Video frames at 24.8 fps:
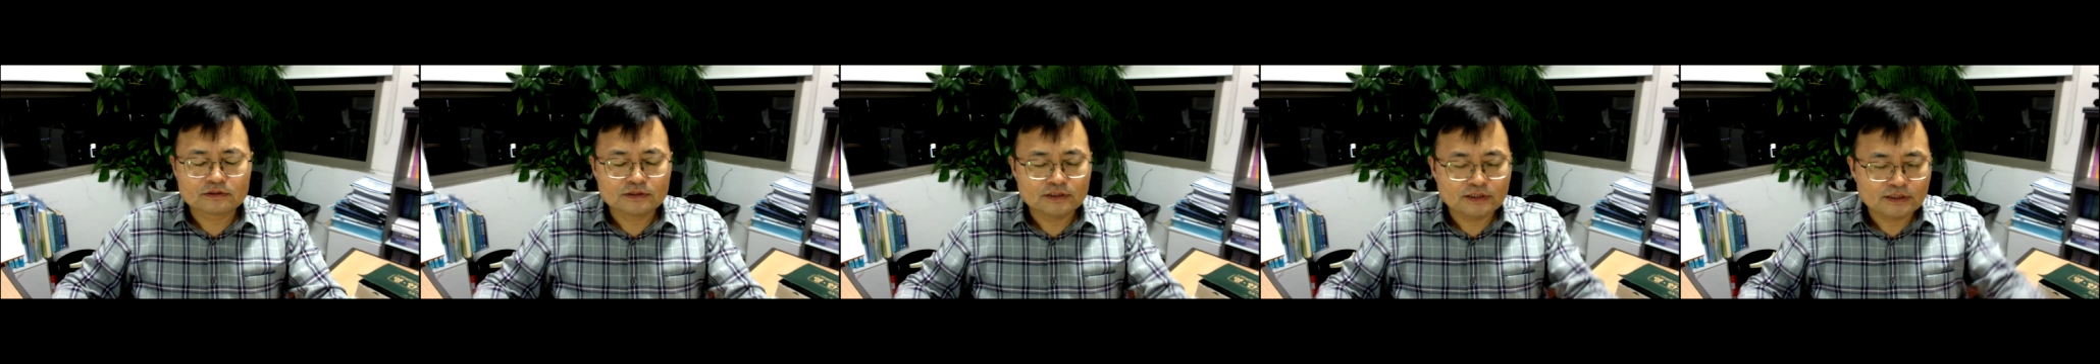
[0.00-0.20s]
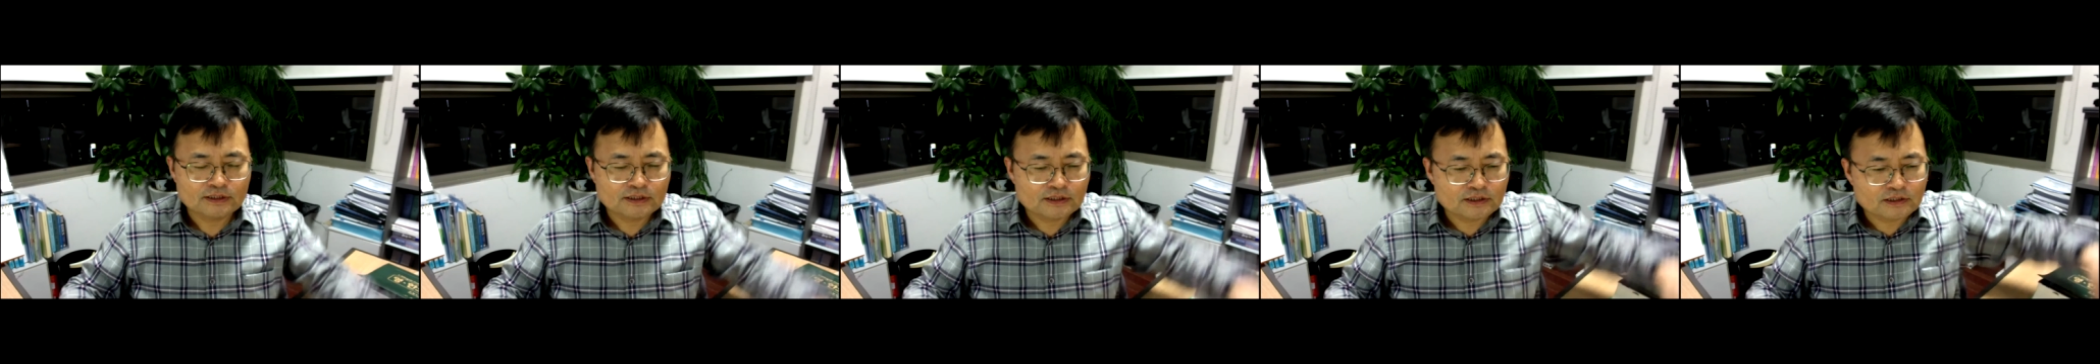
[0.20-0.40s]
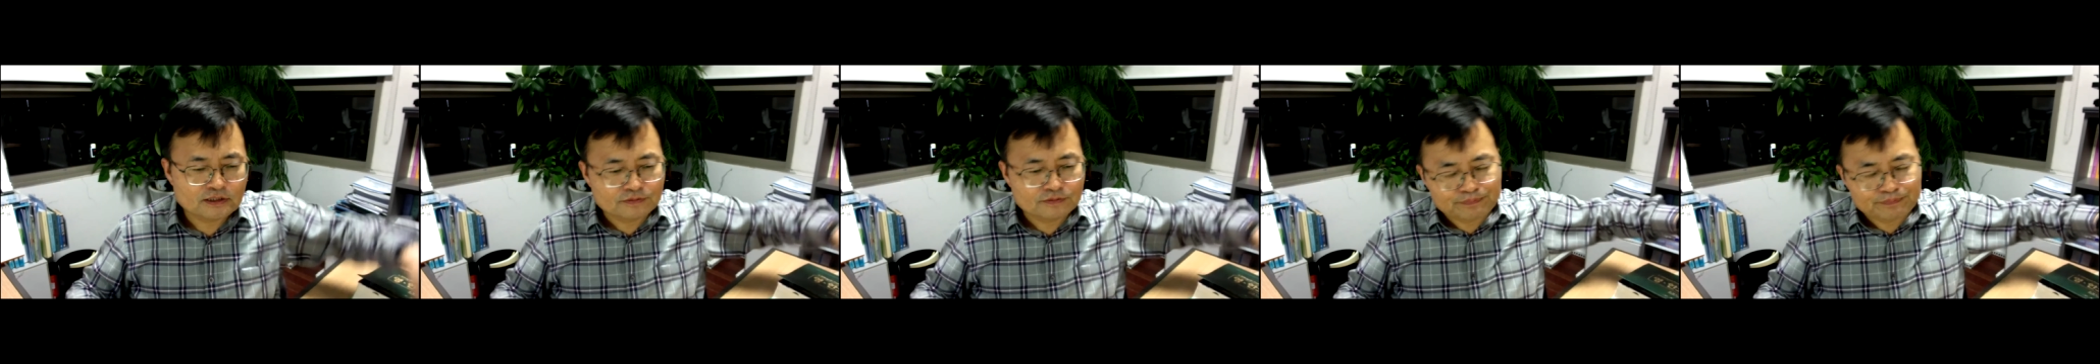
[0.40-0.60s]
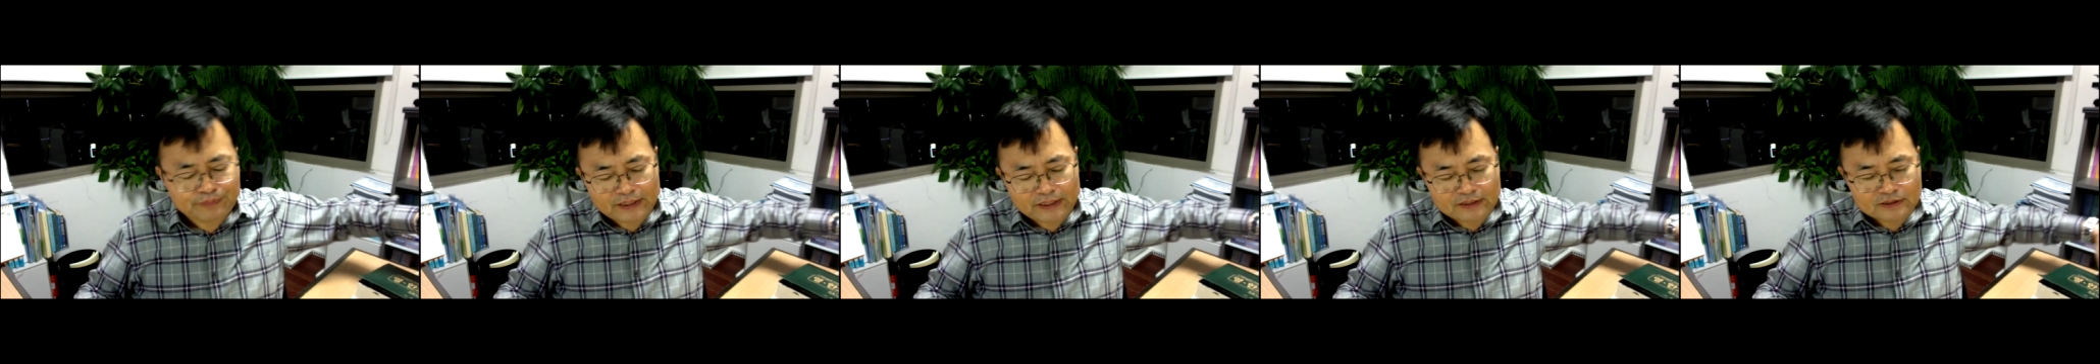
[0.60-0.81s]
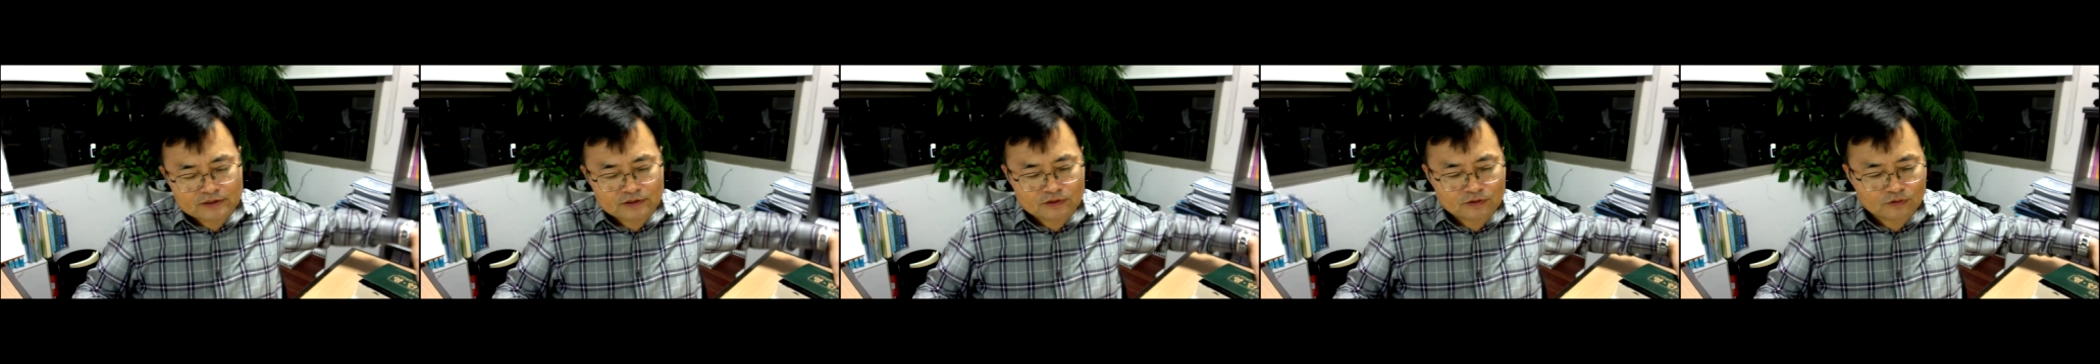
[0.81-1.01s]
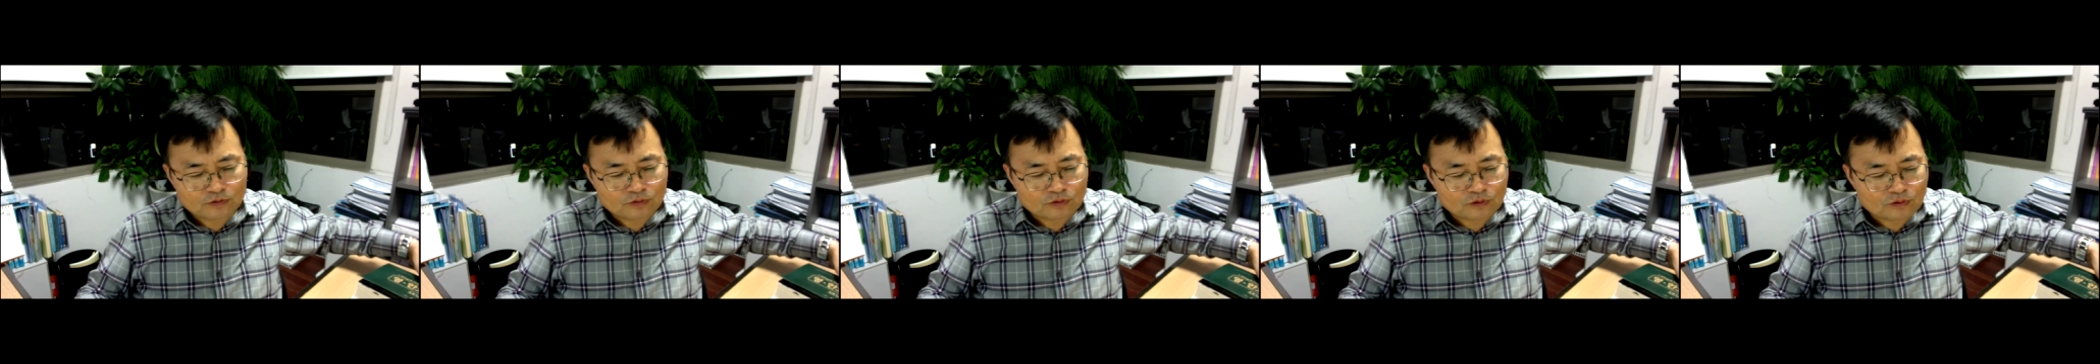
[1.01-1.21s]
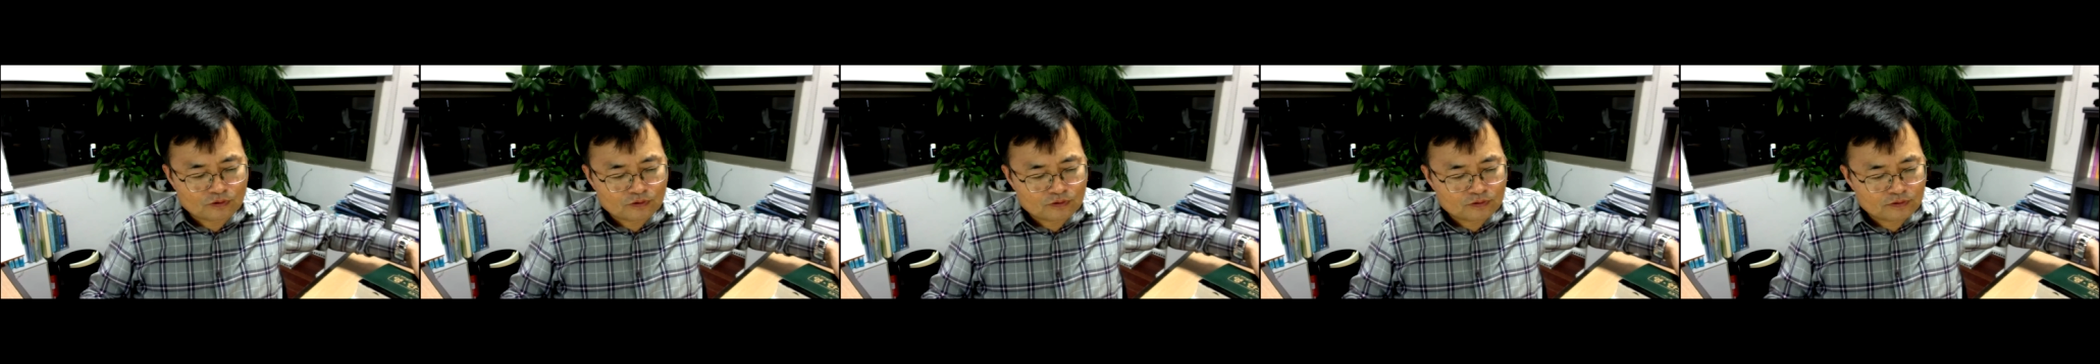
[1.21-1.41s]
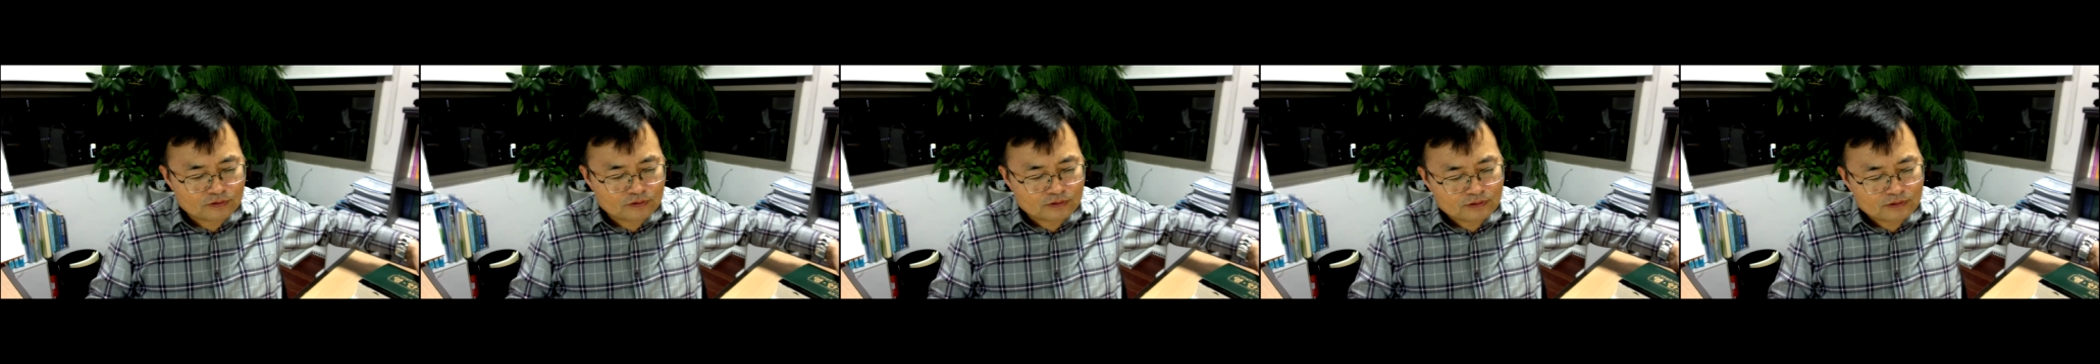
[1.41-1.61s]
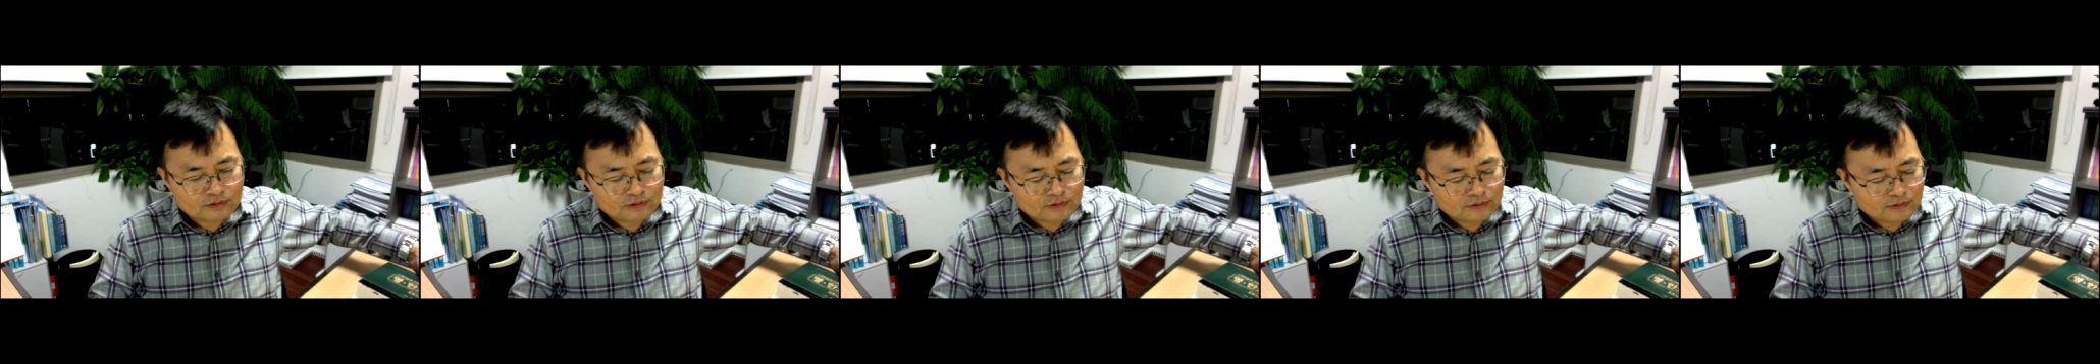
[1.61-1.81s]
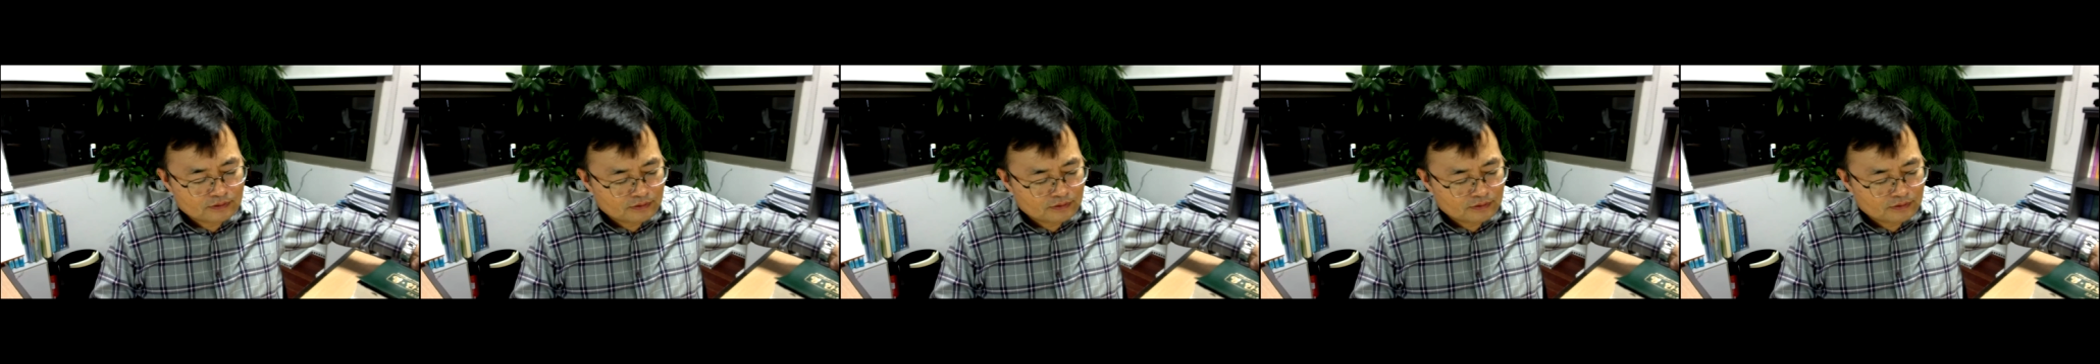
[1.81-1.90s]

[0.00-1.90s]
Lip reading: is based on